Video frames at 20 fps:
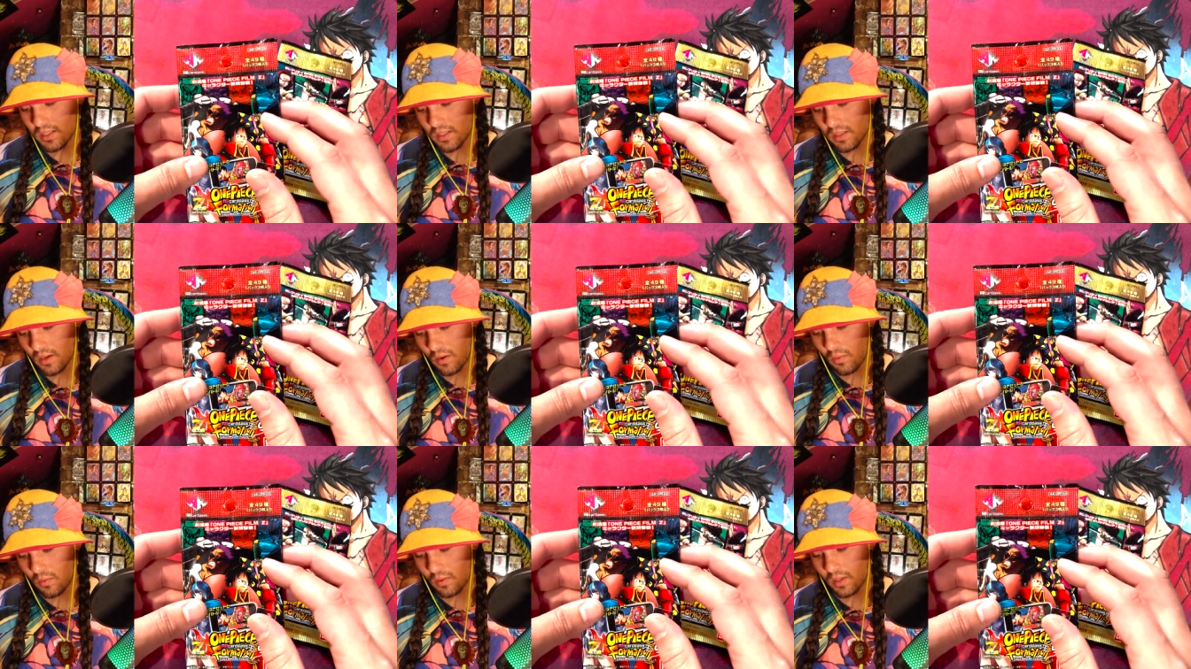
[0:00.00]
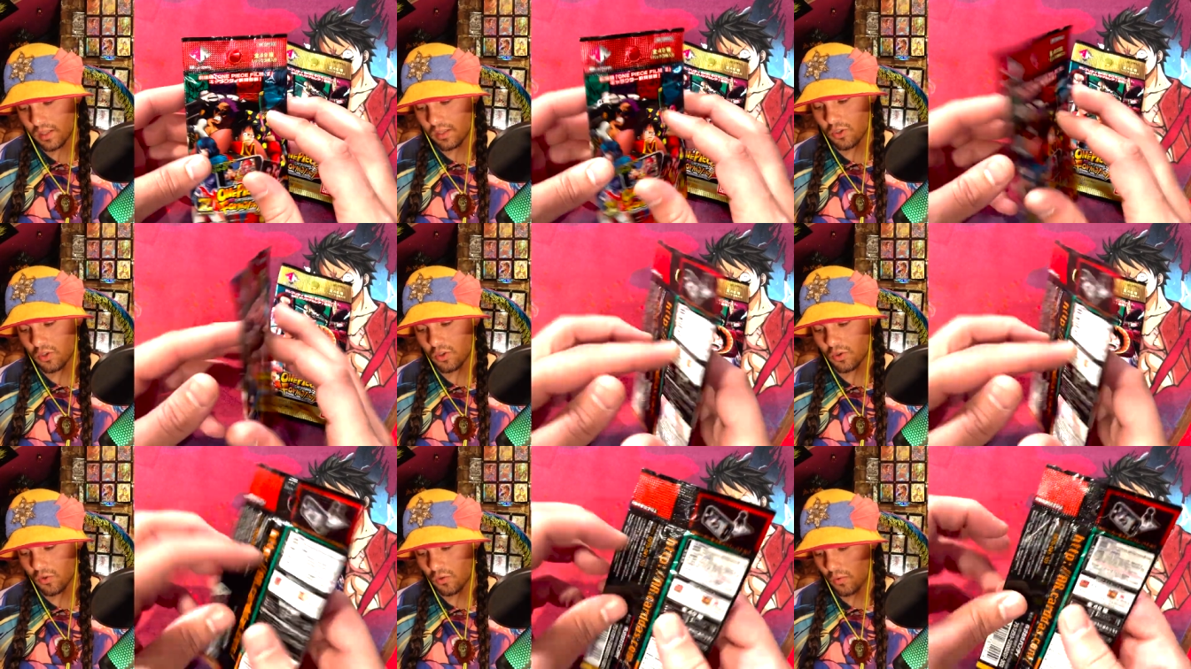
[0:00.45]
So let's
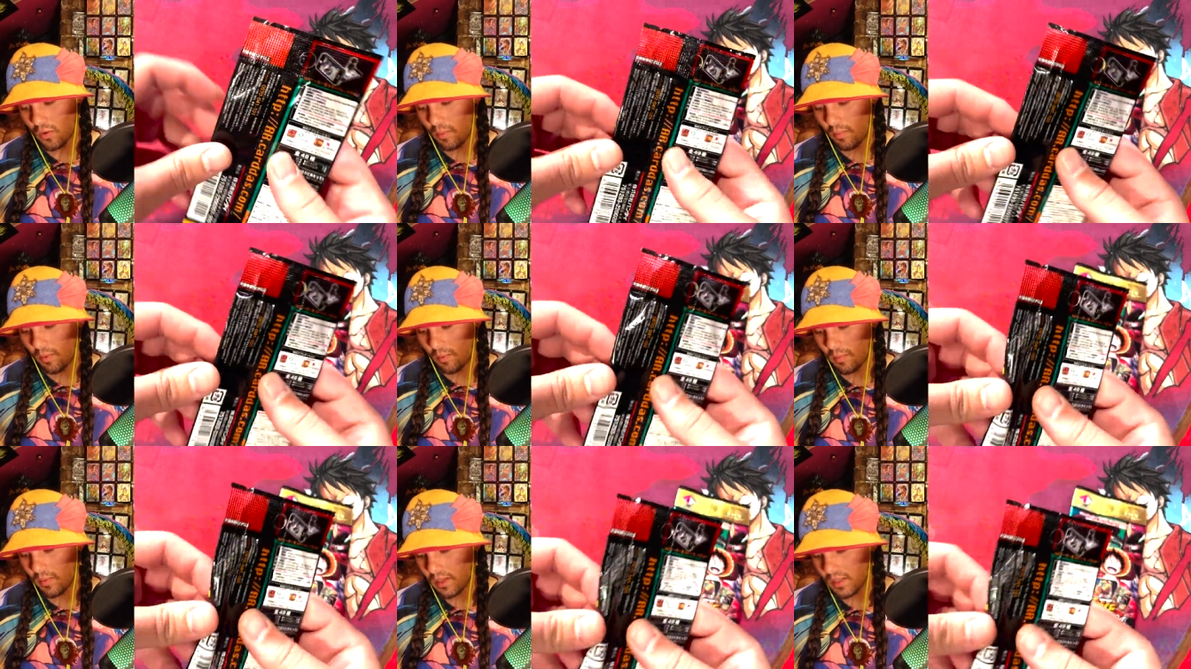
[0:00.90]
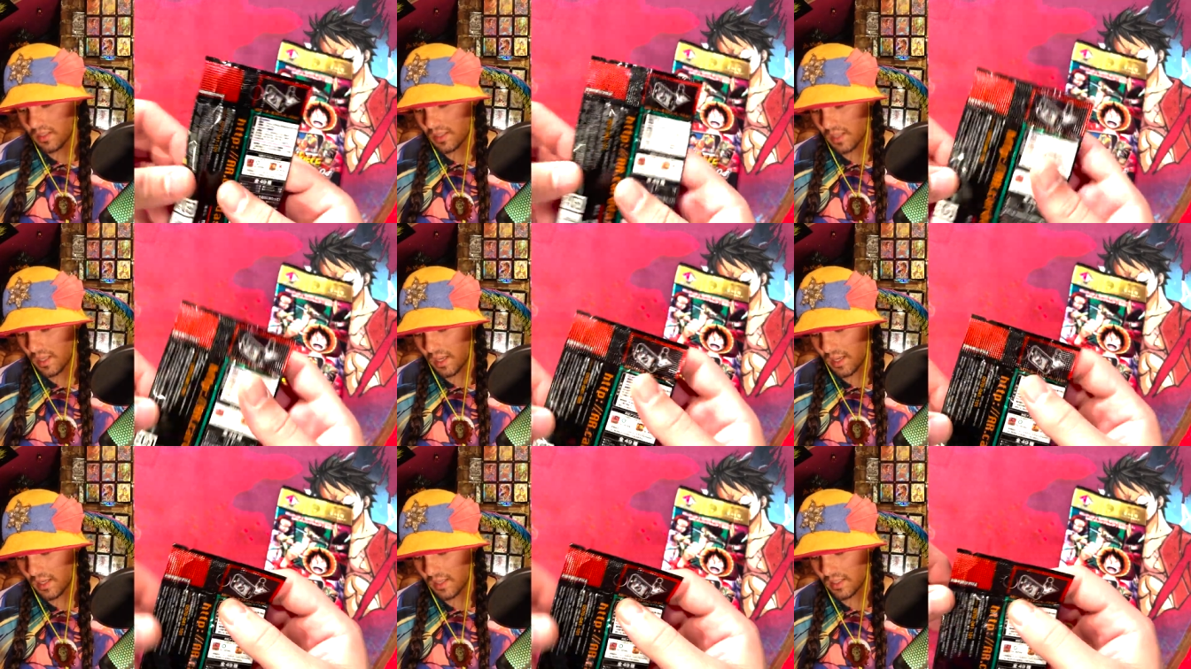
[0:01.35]
strip them these
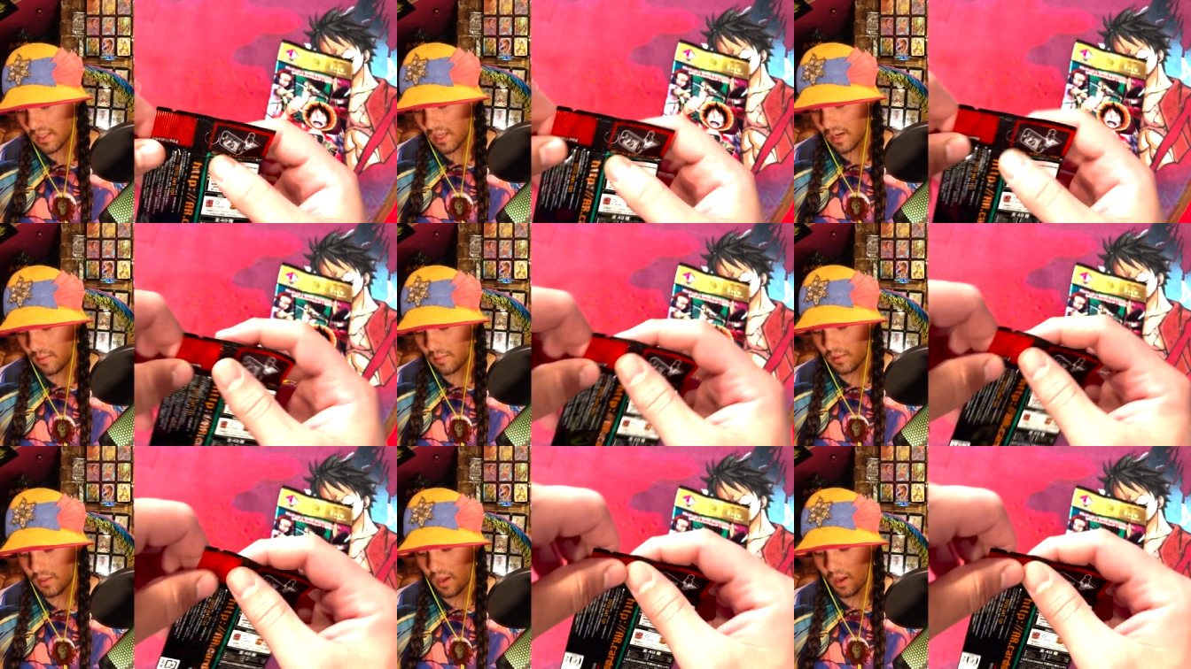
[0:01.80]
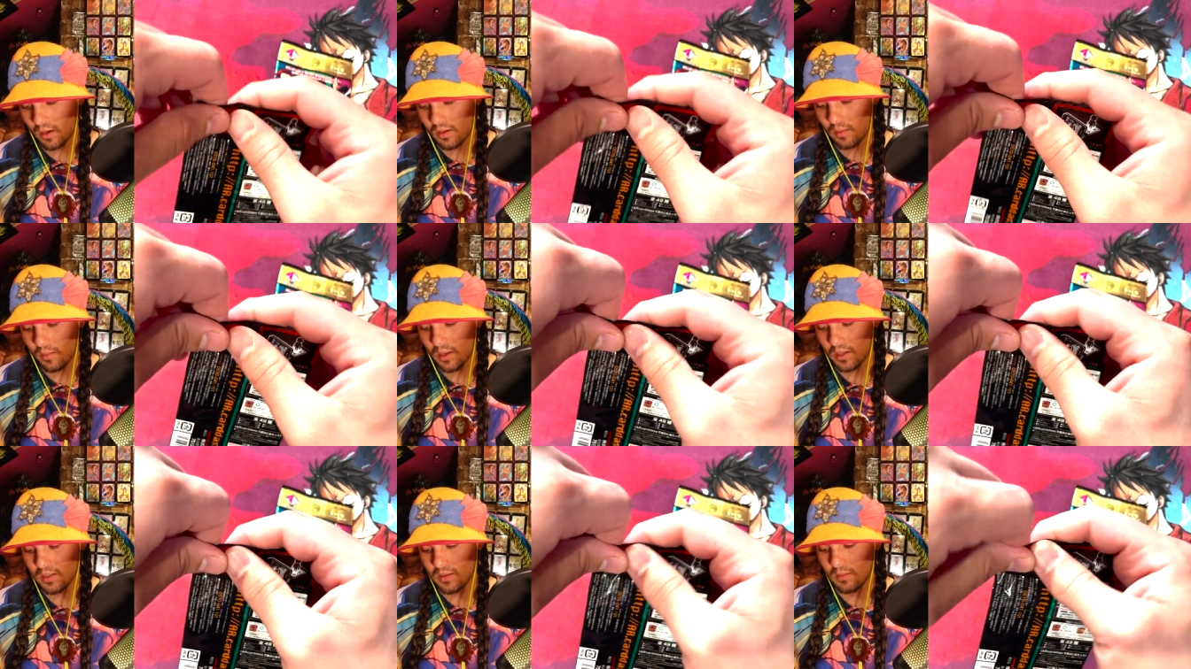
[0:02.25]
things, and I'm gonna talk
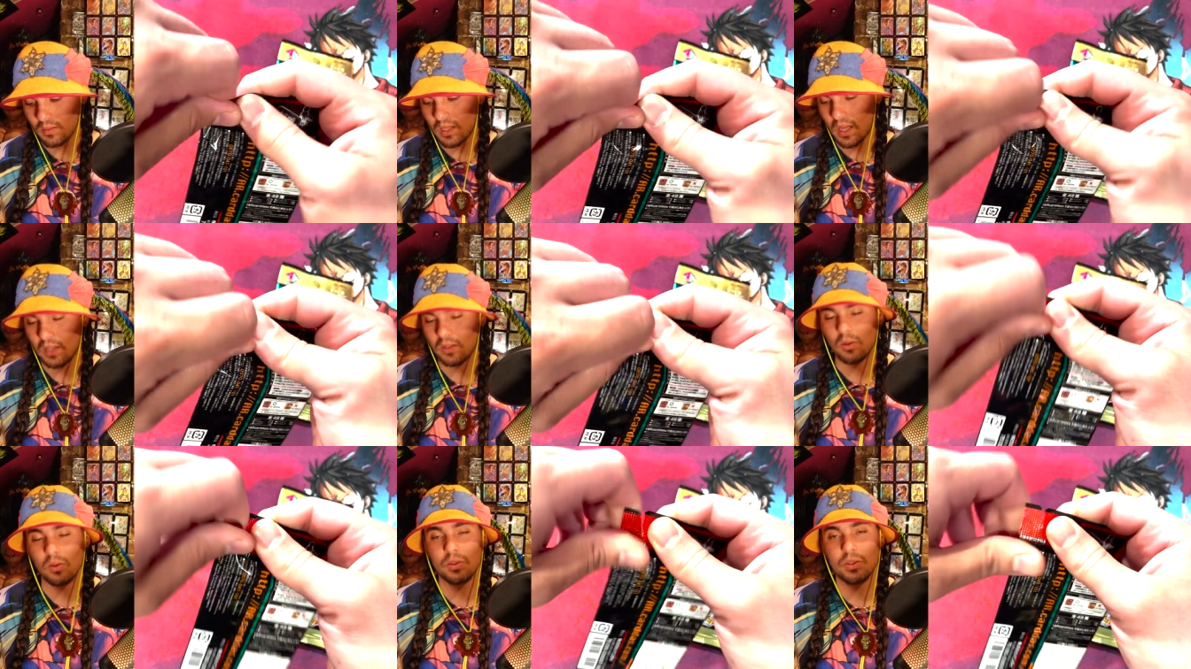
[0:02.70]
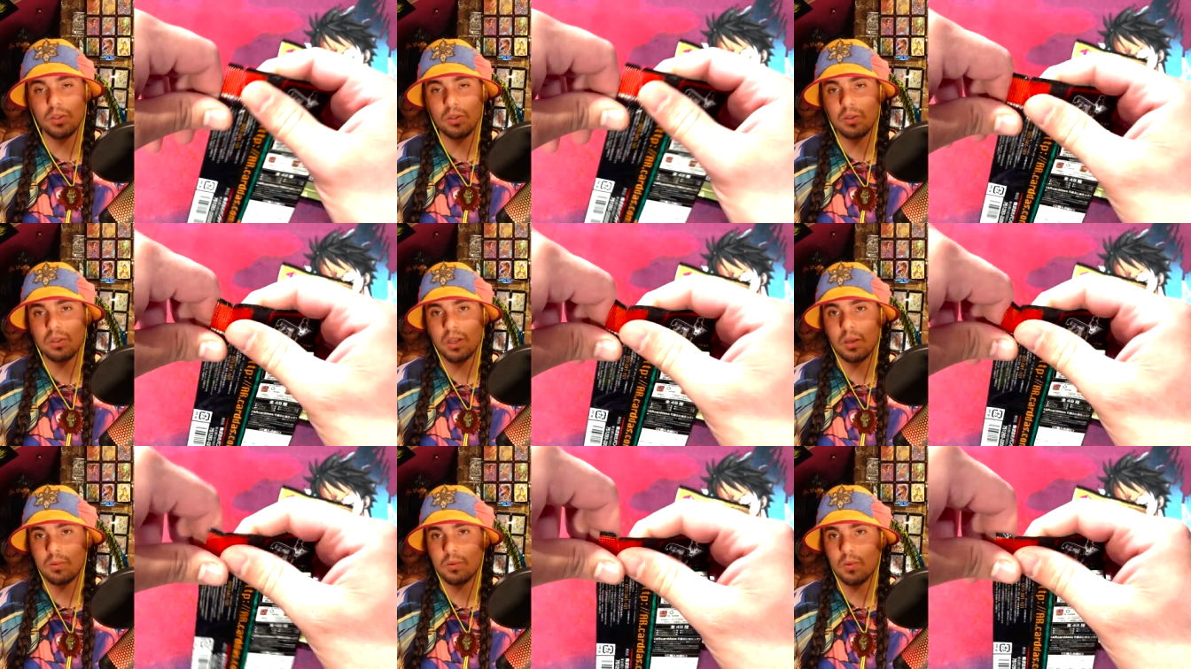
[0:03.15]
to you about some dental
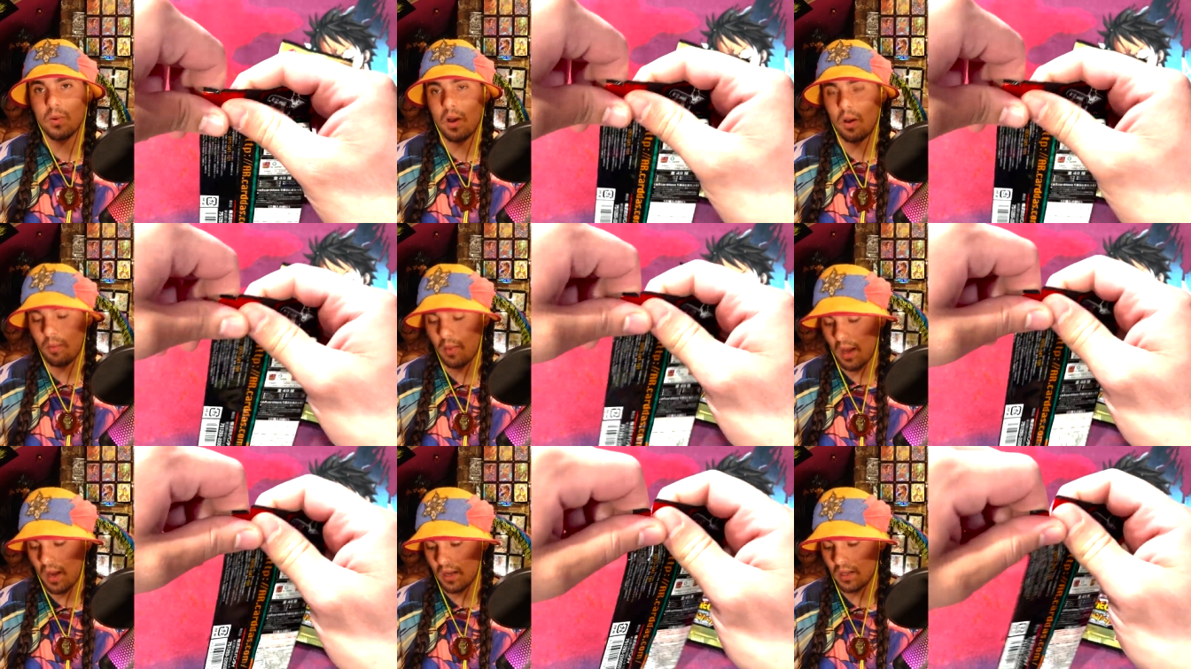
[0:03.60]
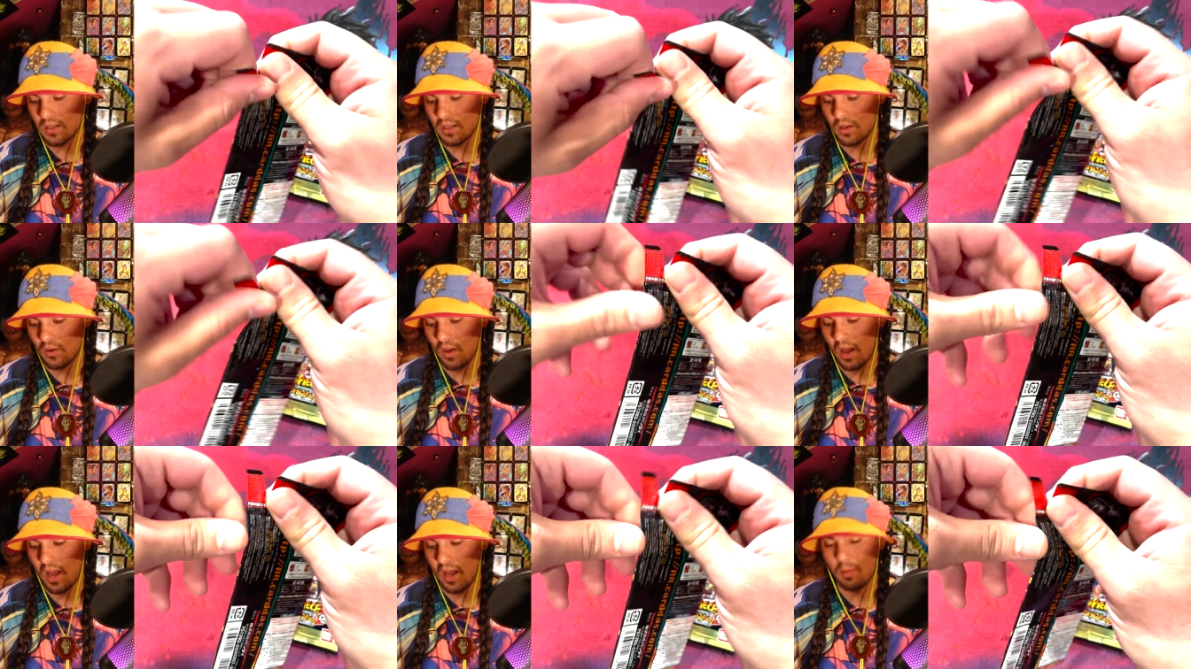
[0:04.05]
tooth tips while I'm at it.
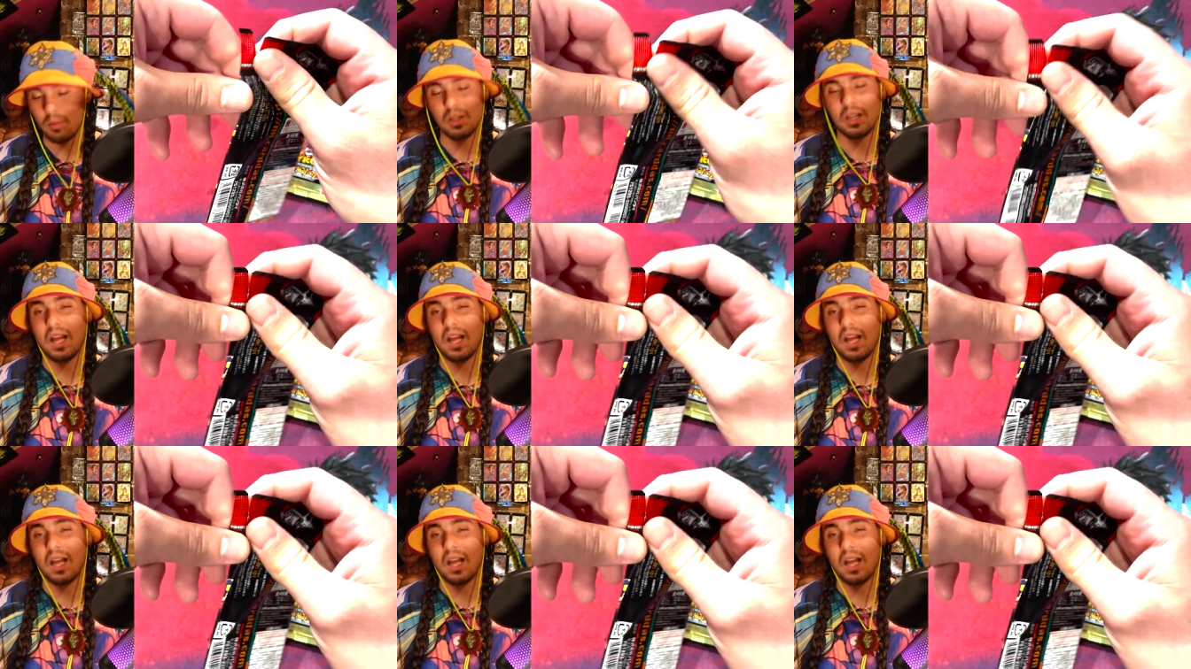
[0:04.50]
So I am a